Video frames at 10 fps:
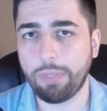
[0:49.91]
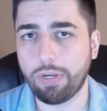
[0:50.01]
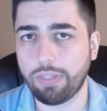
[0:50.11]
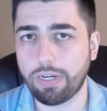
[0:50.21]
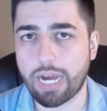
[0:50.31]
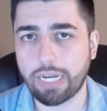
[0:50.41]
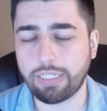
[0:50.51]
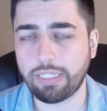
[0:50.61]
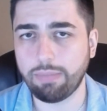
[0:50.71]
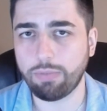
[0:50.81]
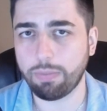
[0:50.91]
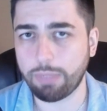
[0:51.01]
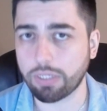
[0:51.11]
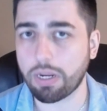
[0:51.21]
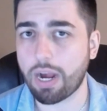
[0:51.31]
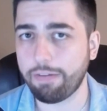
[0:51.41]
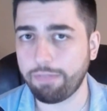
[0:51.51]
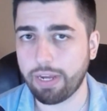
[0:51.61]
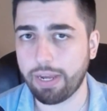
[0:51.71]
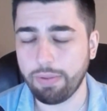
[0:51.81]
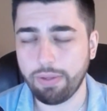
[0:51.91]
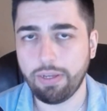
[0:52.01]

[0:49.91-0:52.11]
You know, they're not a team to be scoffed at.